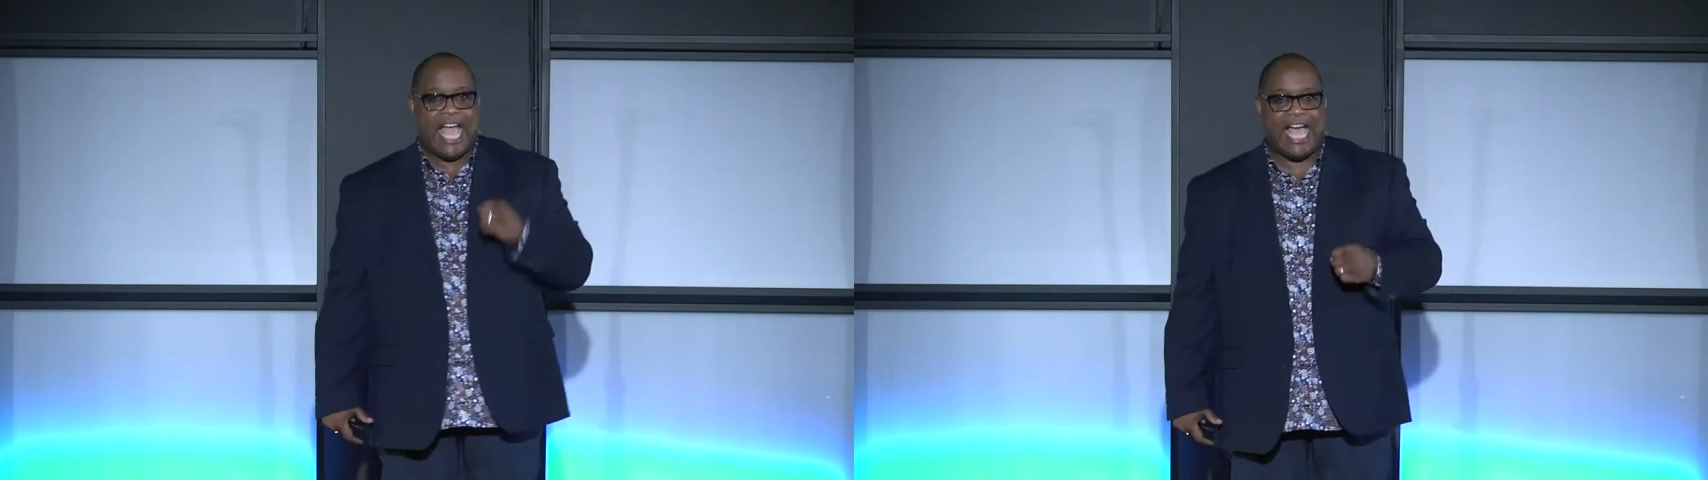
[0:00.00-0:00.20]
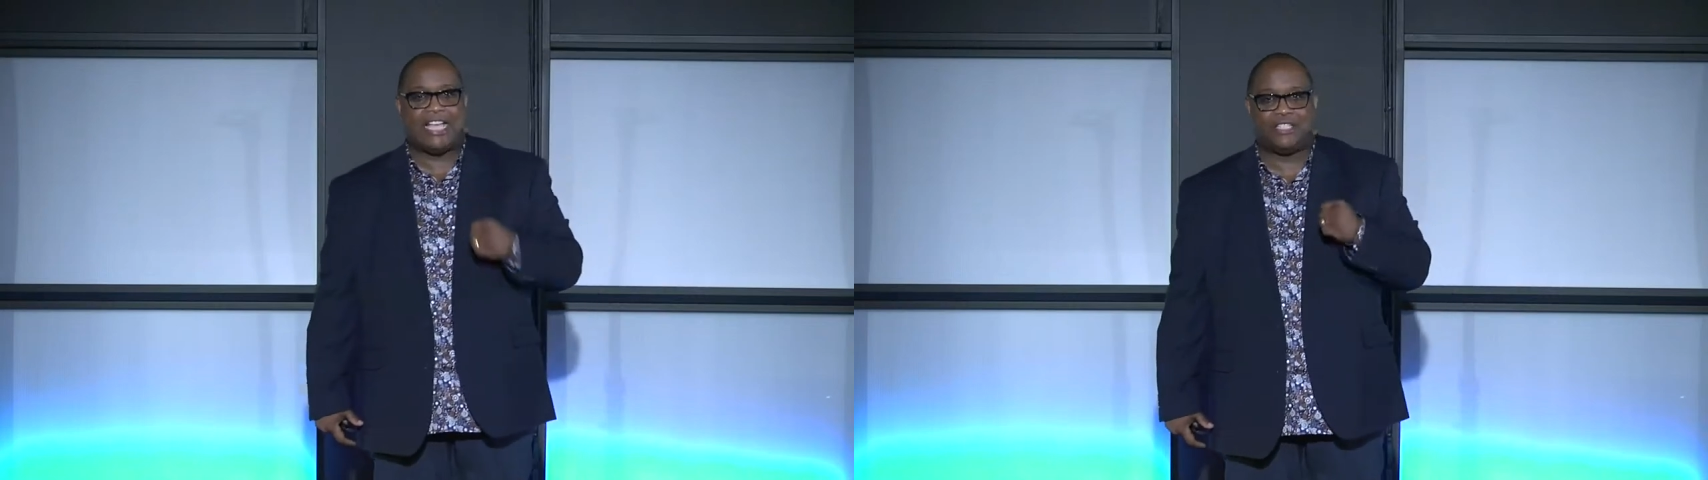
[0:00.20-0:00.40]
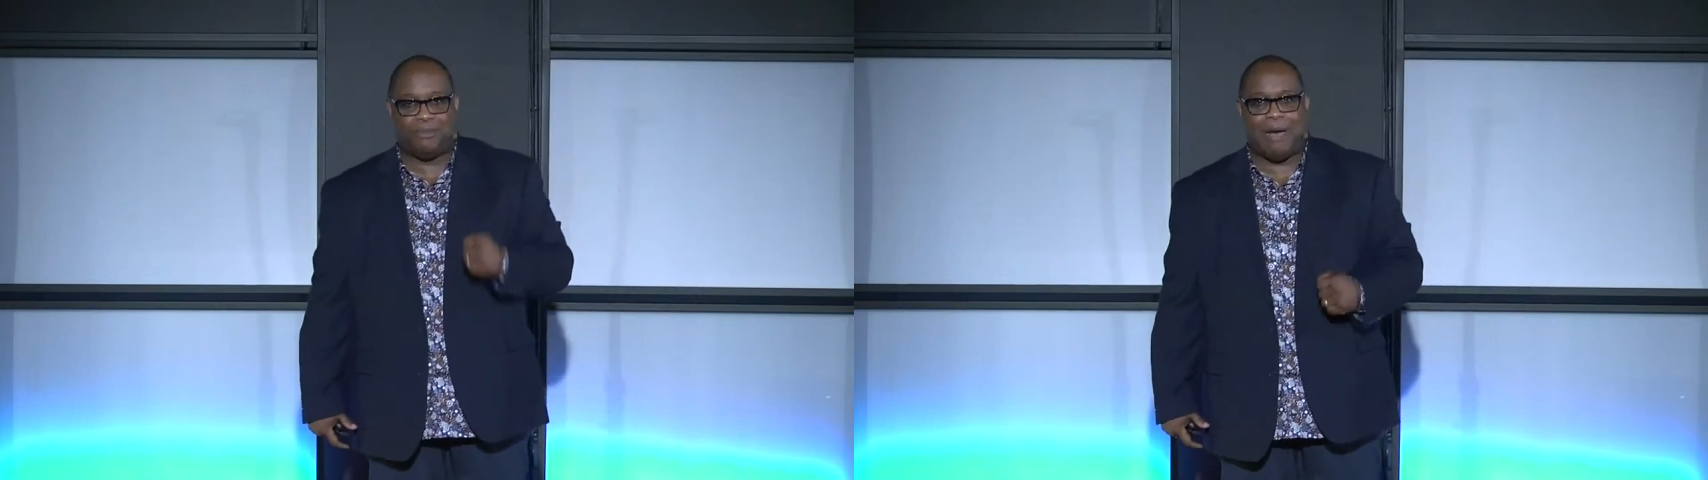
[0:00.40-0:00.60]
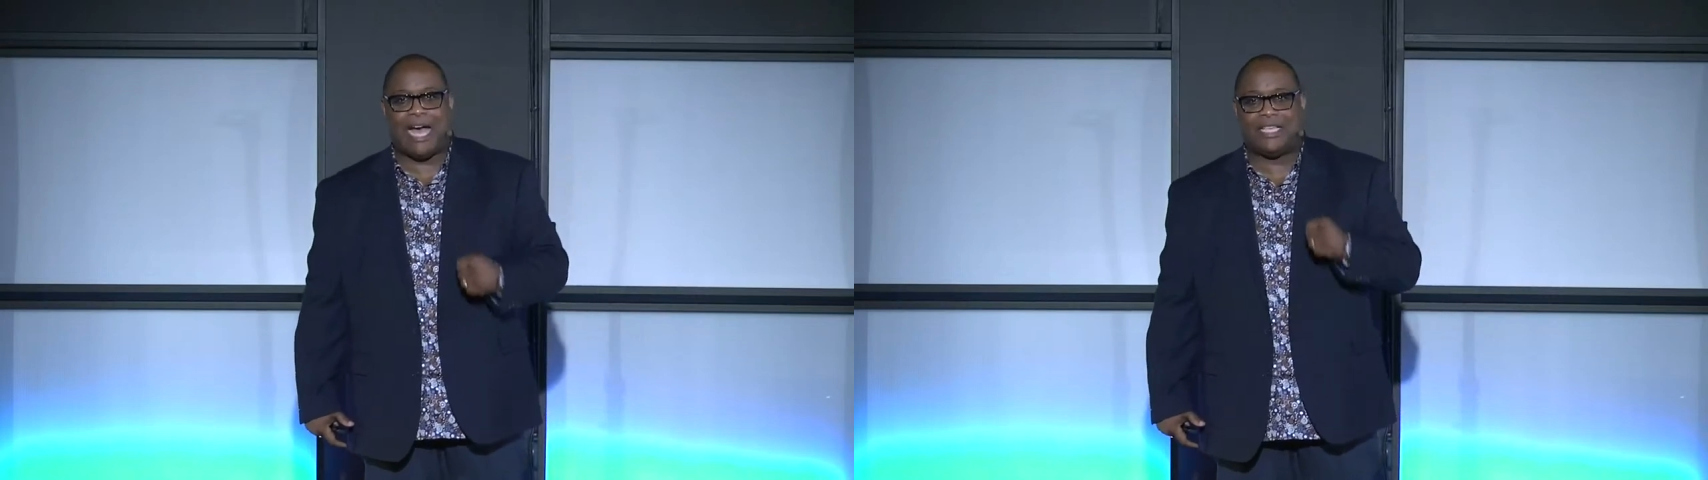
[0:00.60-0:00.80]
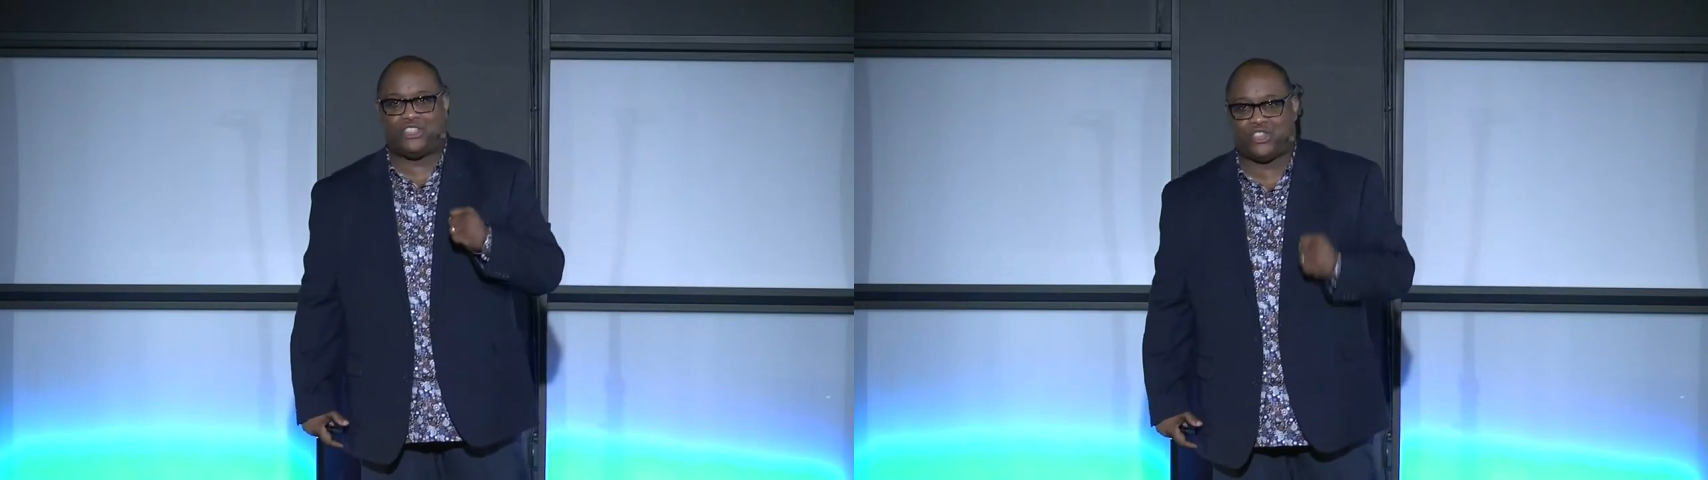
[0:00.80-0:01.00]
as
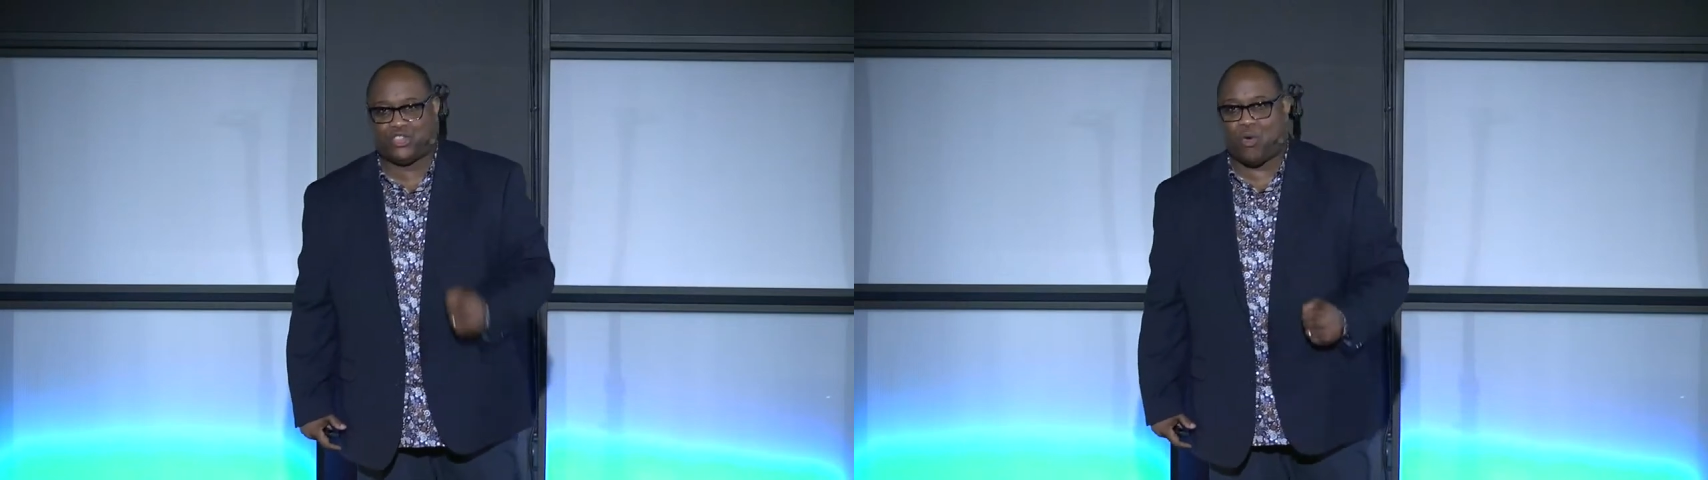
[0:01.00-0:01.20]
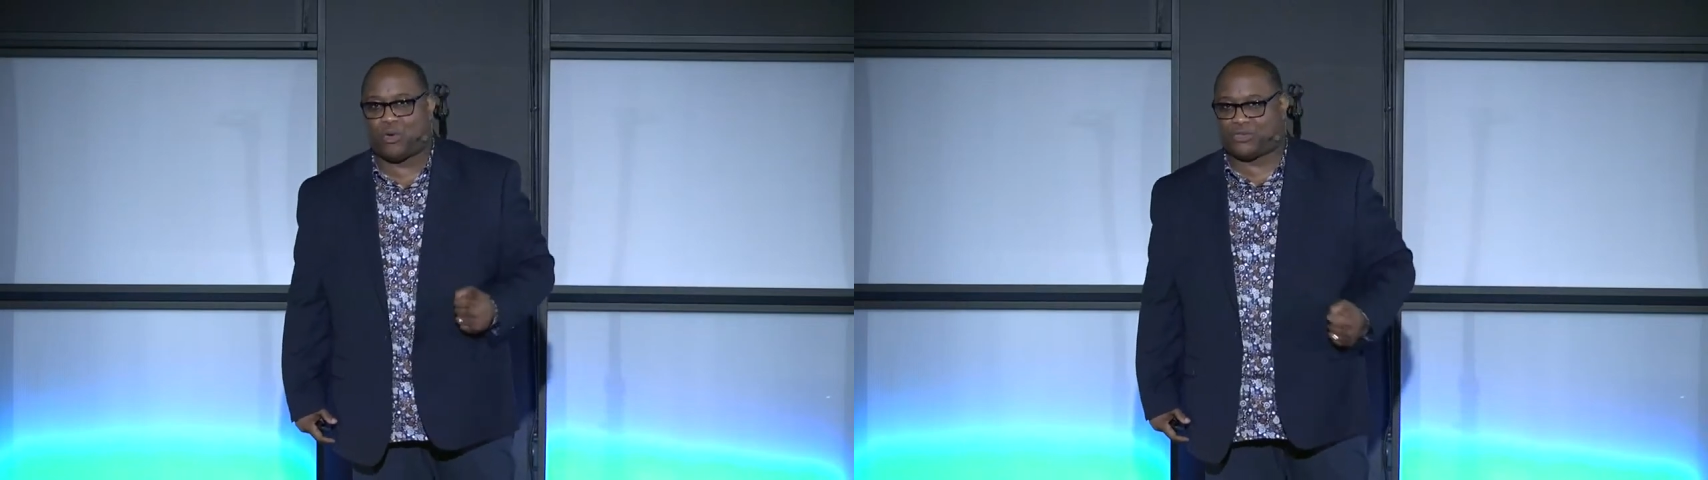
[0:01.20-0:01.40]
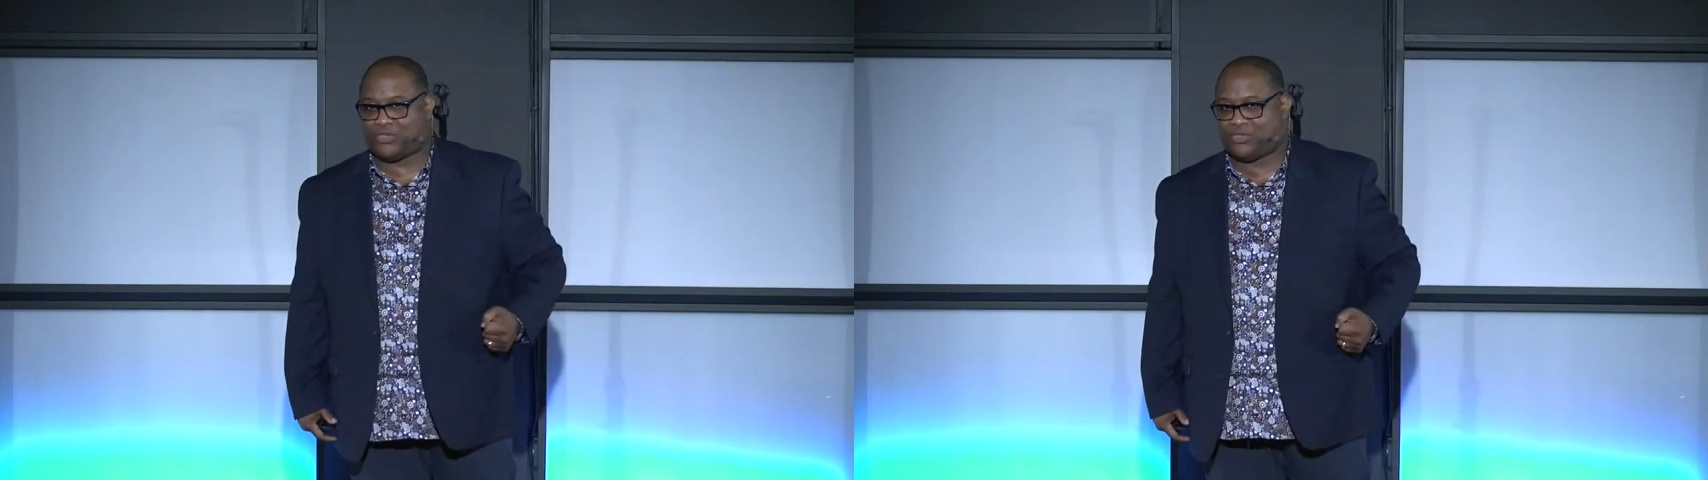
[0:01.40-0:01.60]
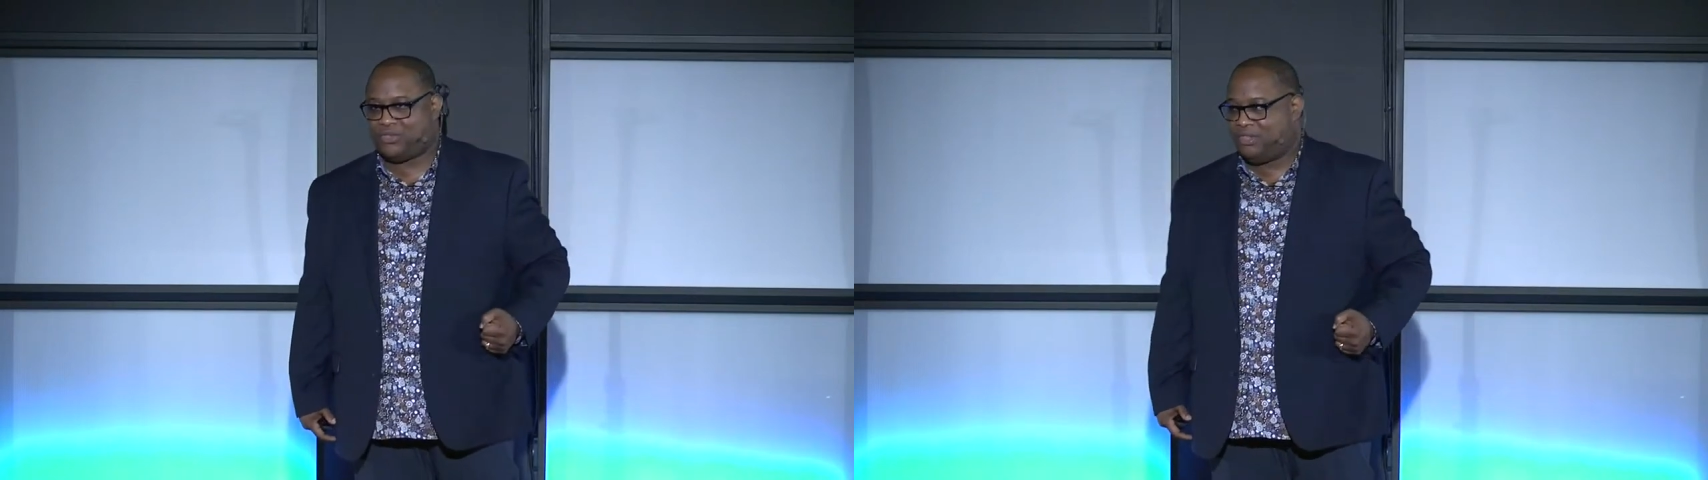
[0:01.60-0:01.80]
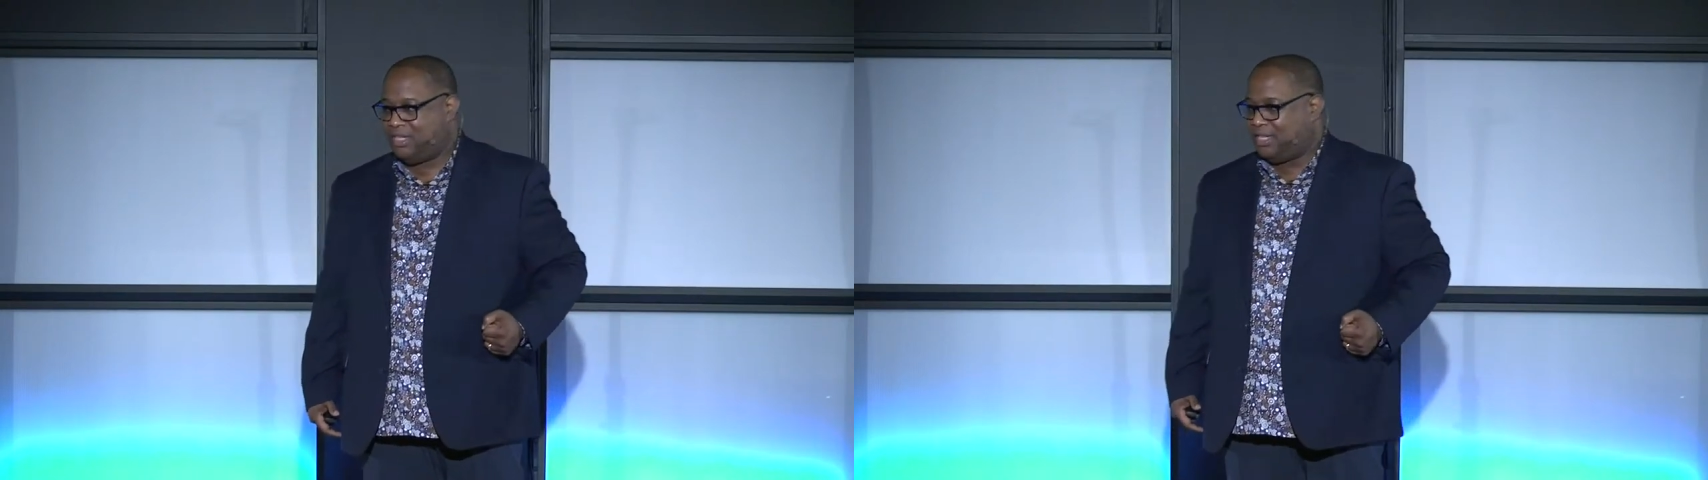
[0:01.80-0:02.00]
my source.